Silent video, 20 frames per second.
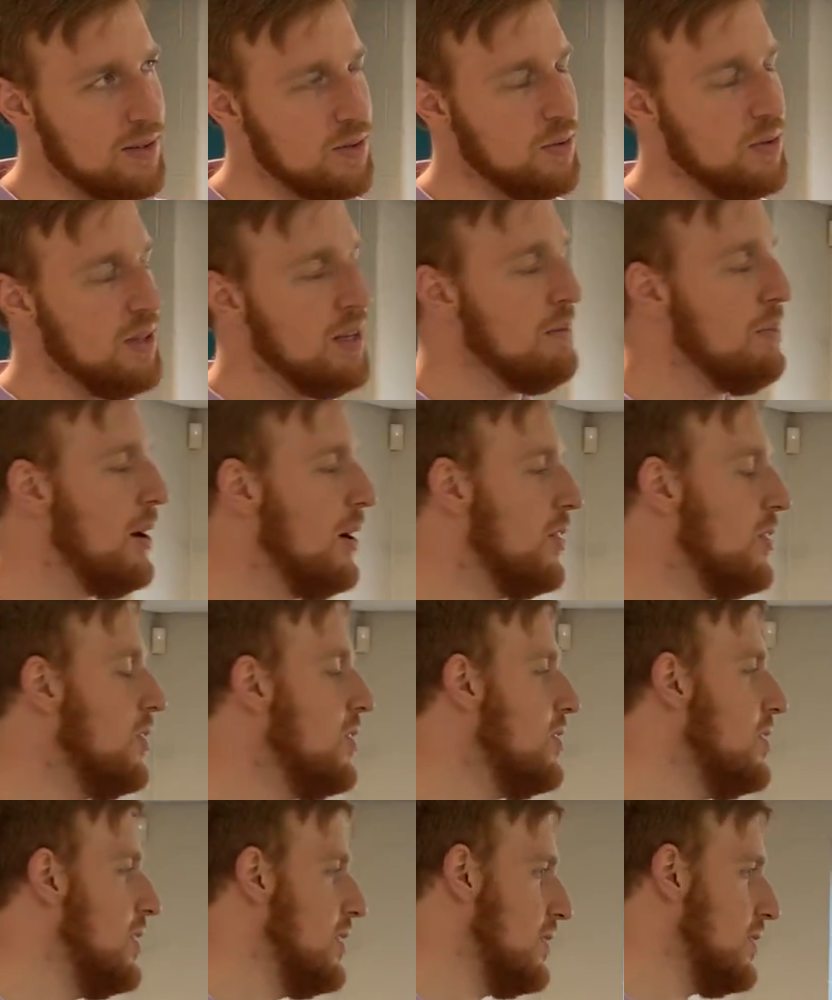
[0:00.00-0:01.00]
As we think about
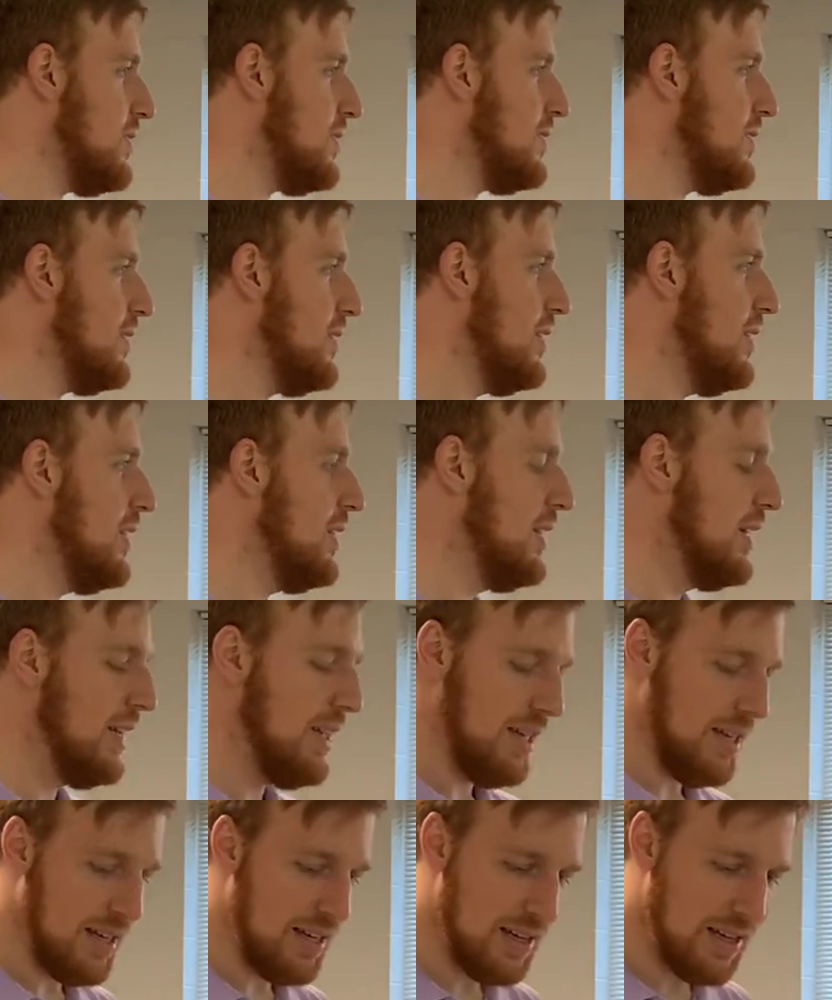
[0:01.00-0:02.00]
goodness,
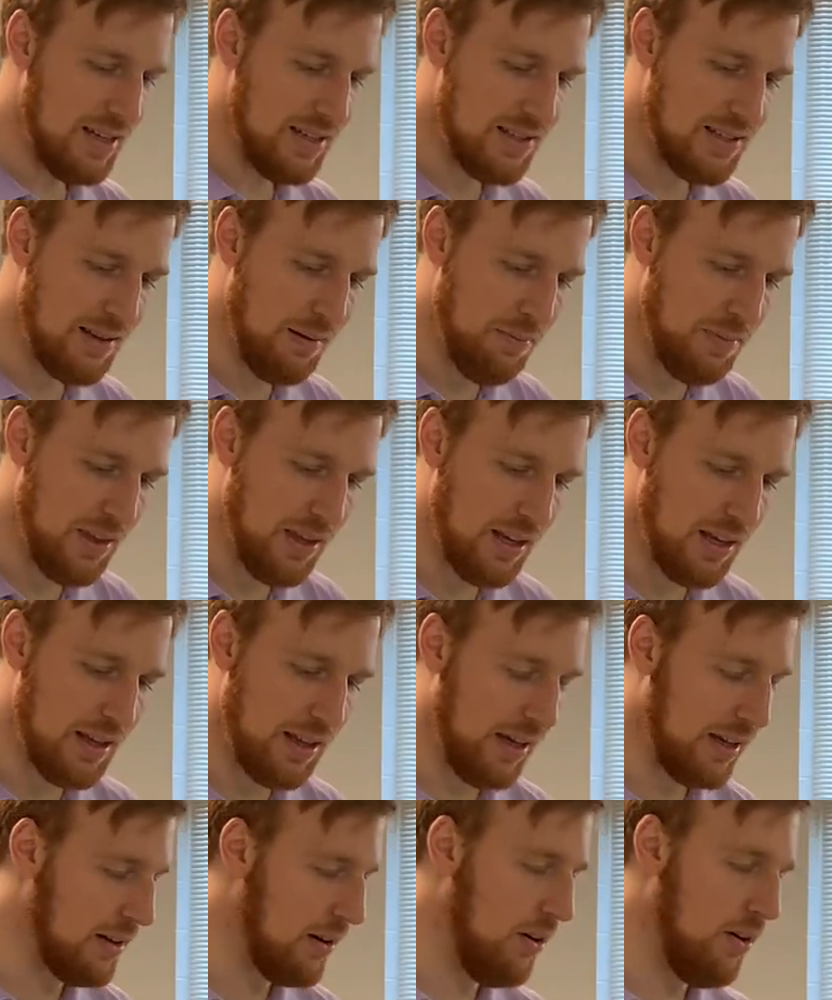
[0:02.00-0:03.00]
it's something
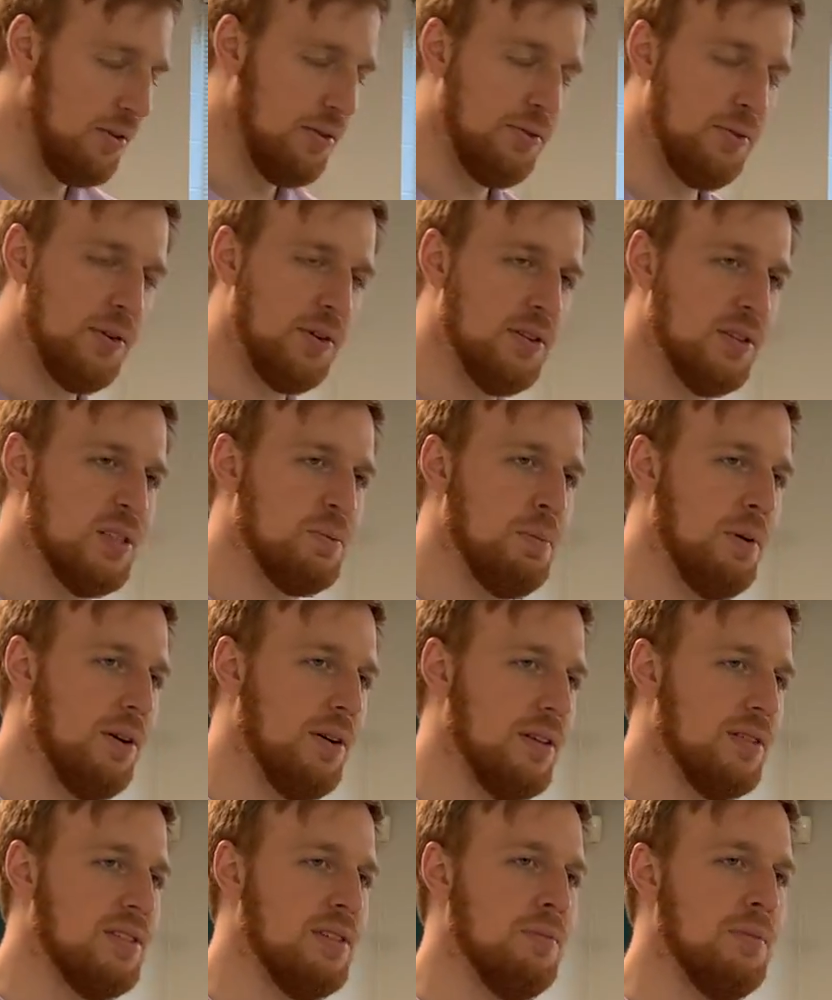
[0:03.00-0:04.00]
like all the fruit of the
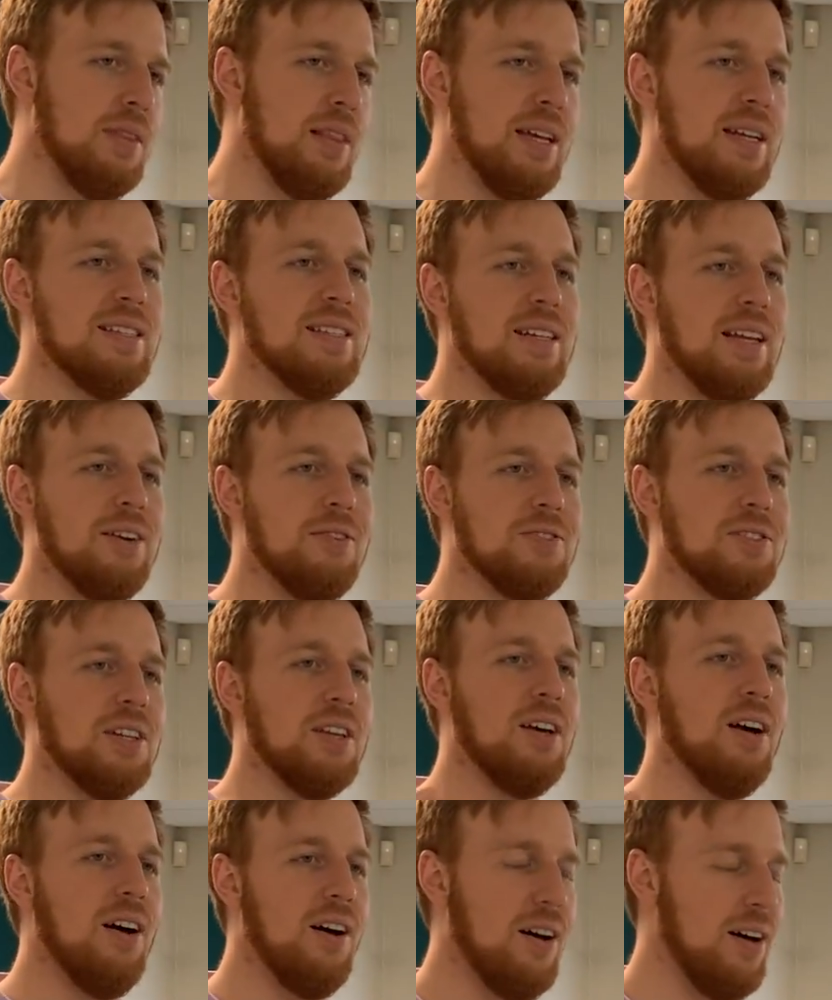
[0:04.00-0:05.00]
Spirit. It's something that is inerrant to
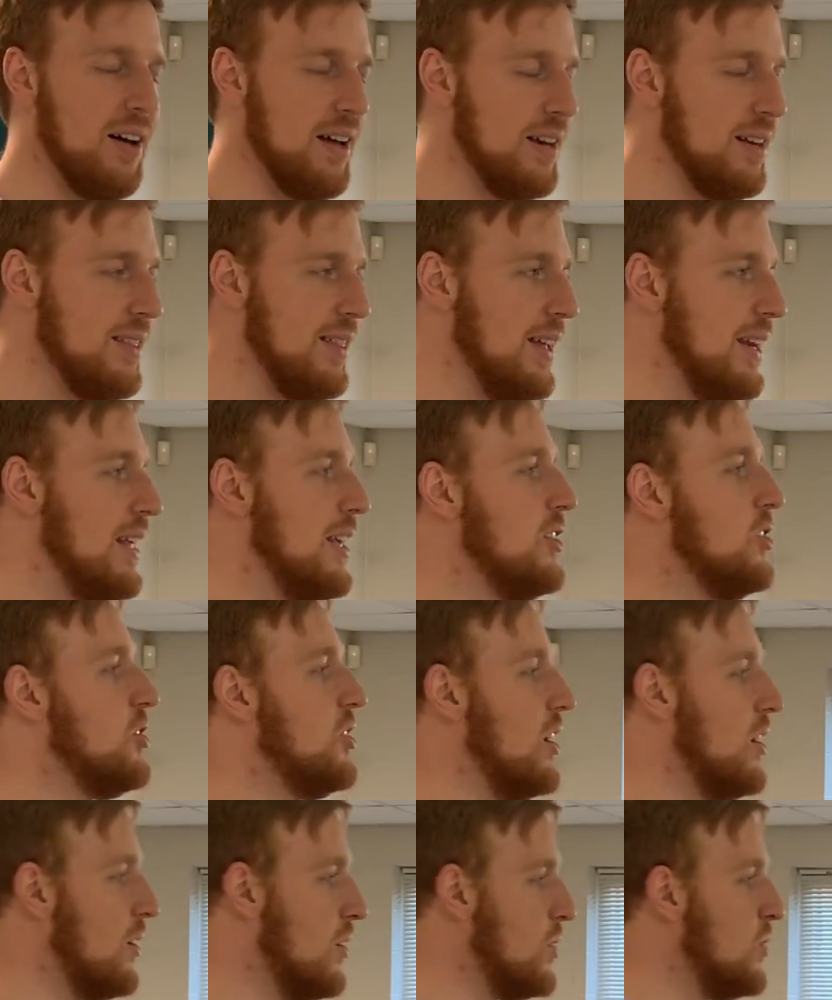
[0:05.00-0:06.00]
God that He
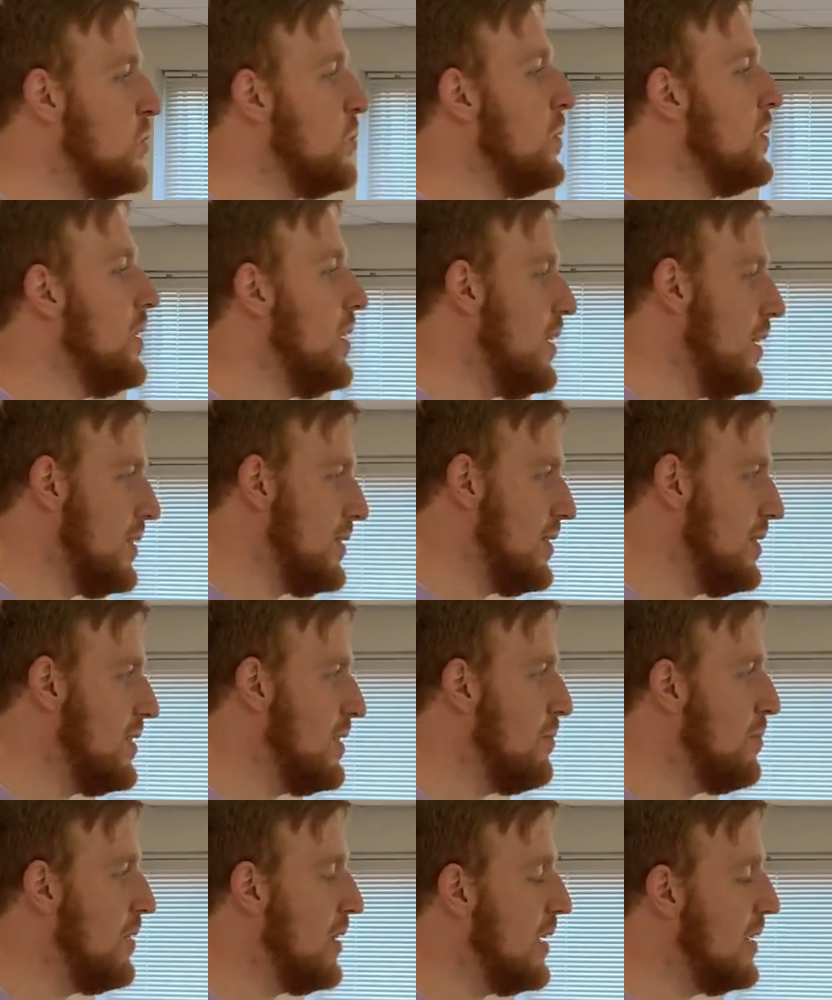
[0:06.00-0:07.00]
shares with us. It's
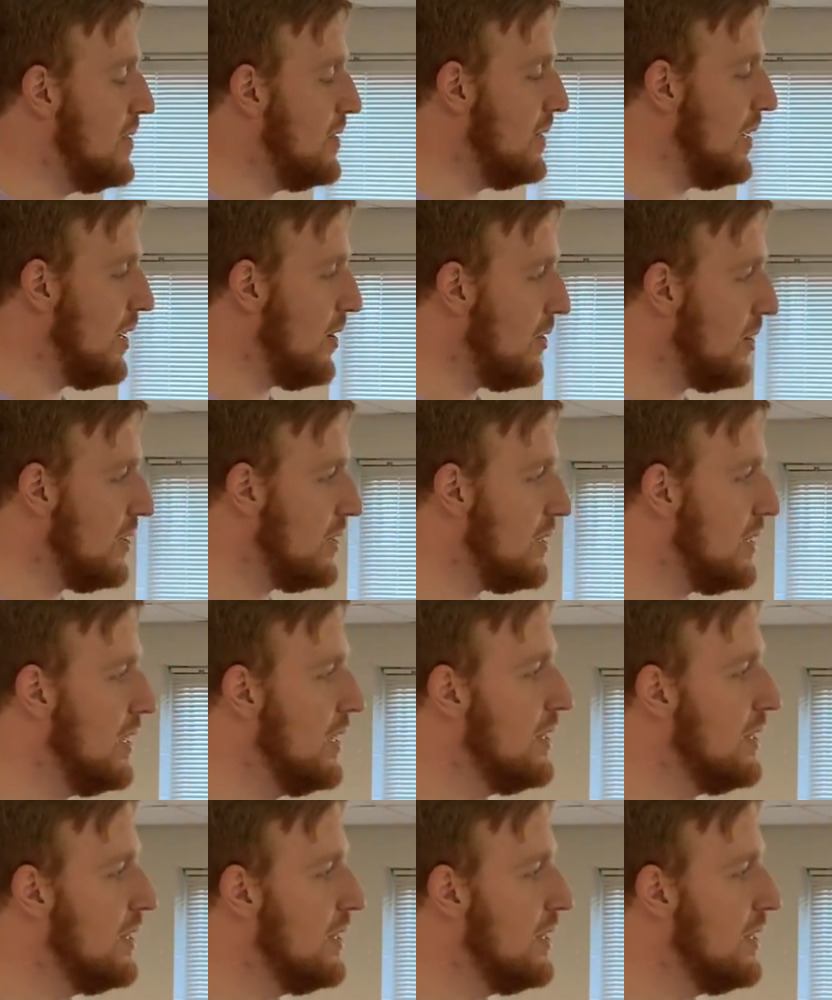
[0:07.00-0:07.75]
something that is inerrant